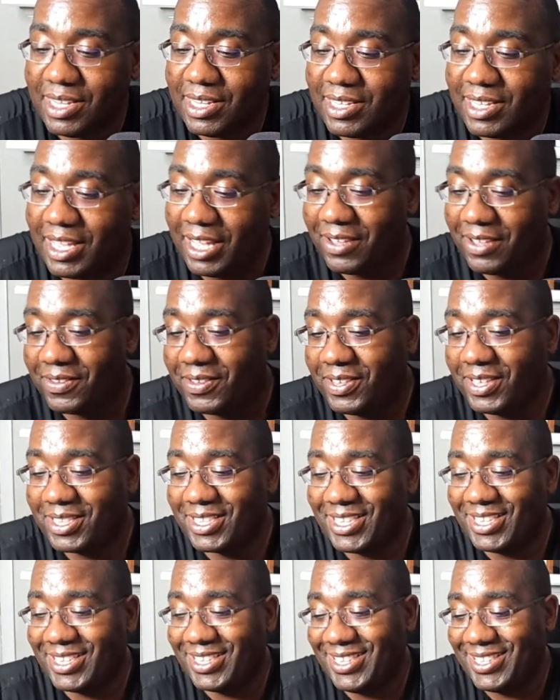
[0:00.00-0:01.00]

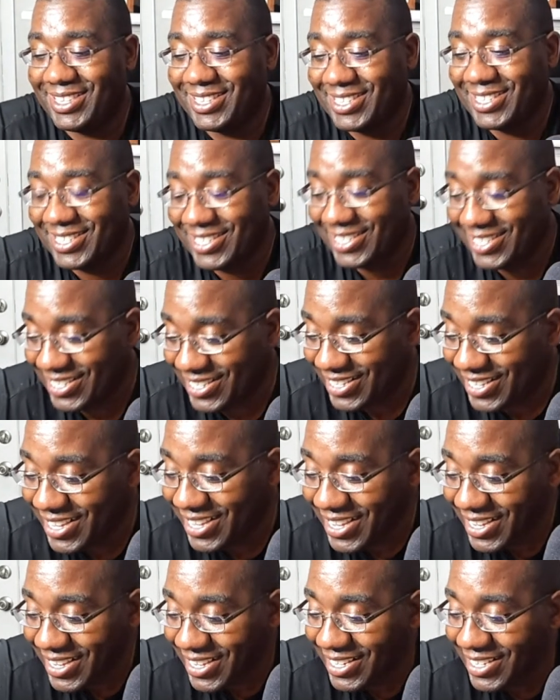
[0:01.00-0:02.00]
yes,
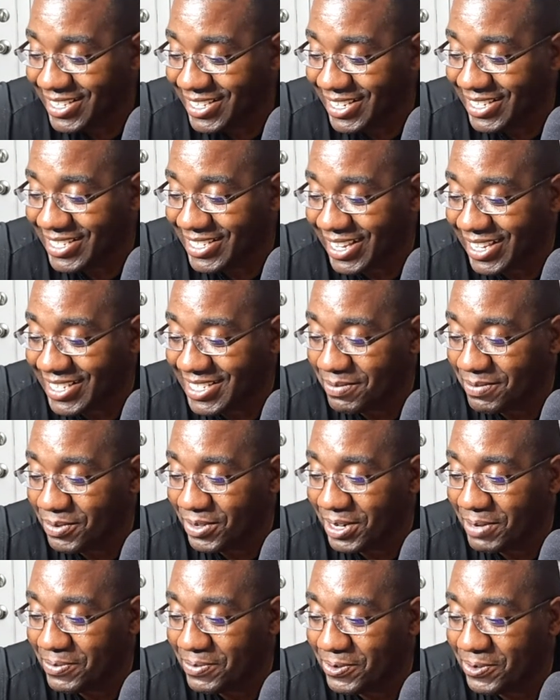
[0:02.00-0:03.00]
I guess I'm
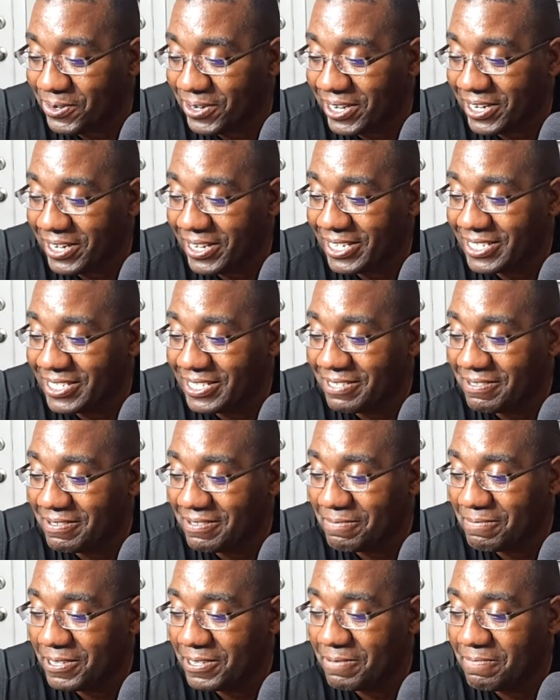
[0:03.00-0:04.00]
pretty boring in that sense,
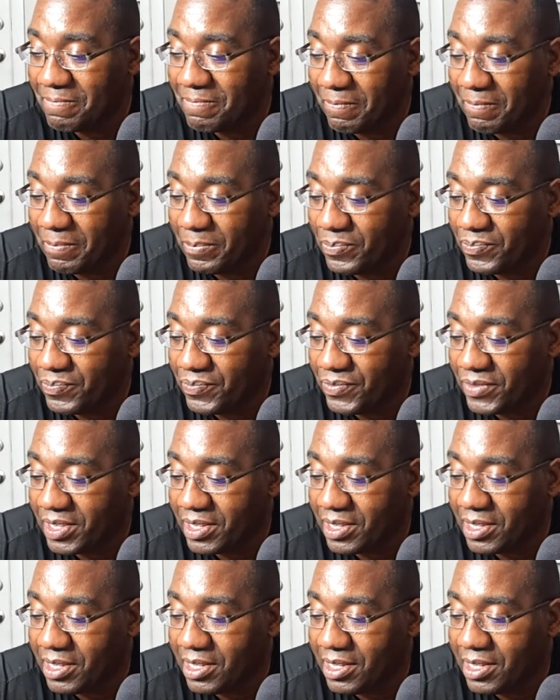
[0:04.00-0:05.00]
but
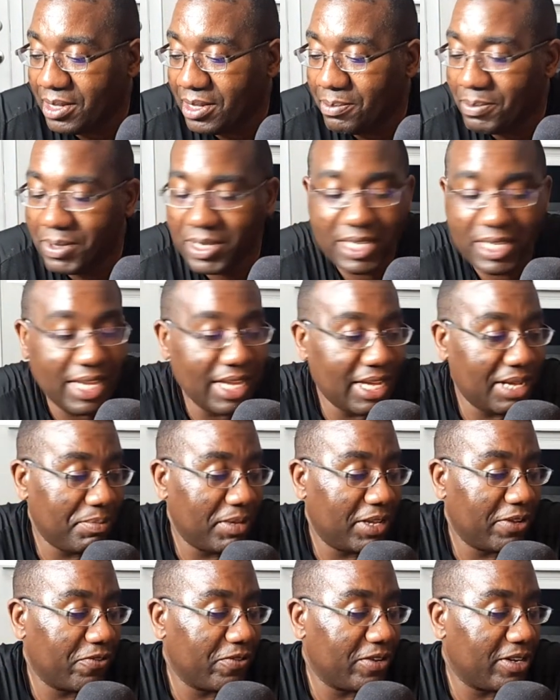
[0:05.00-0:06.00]
but yeah, I mean,
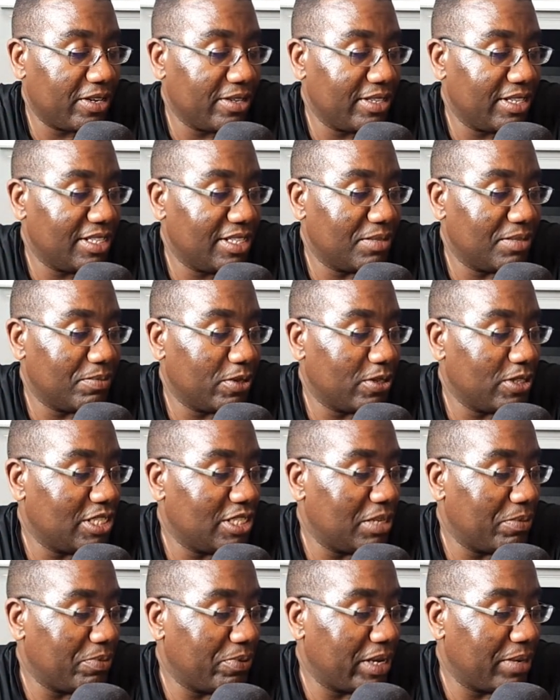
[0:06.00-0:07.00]
as far as
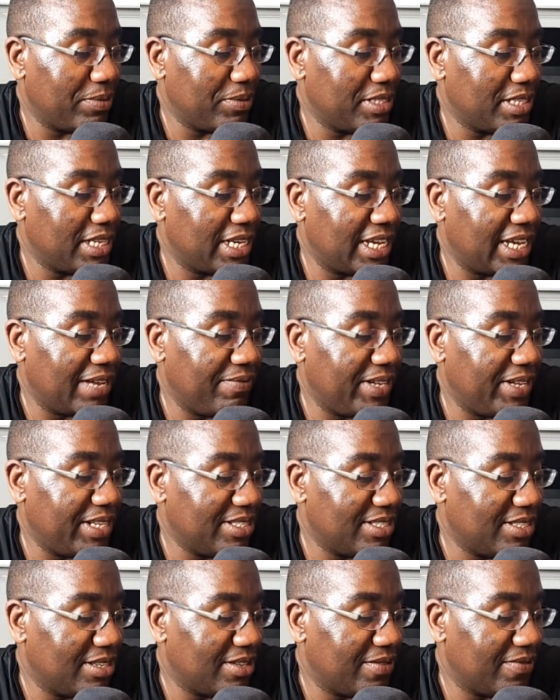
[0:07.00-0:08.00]
emergency preps, I have that
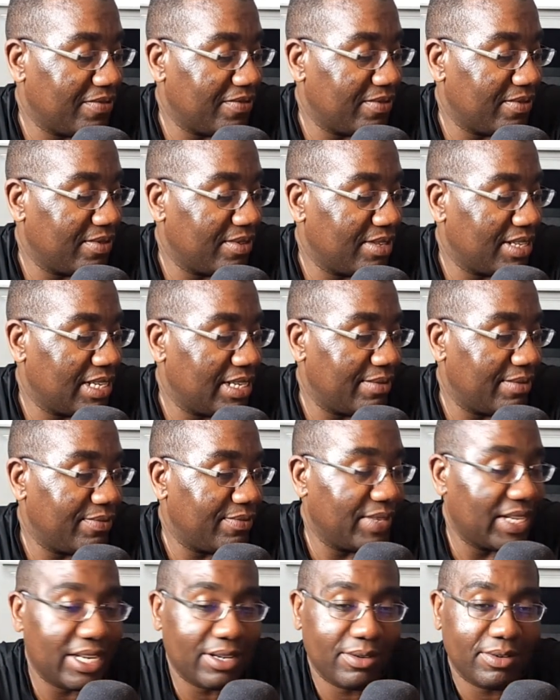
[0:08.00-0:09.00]
stuff. I,
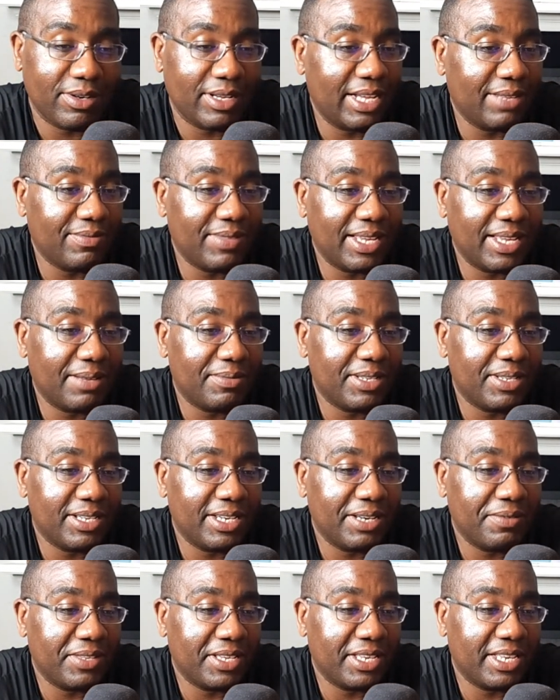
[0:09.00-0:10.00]
I don't know. I think I've done
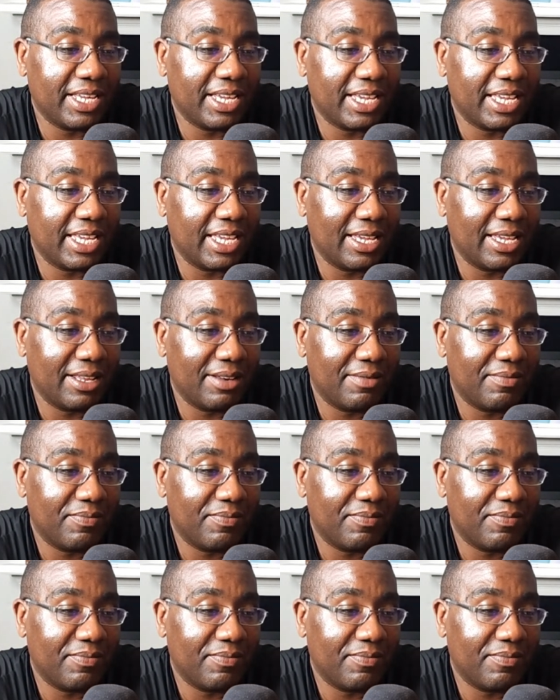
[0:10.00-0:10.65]
everything that I can.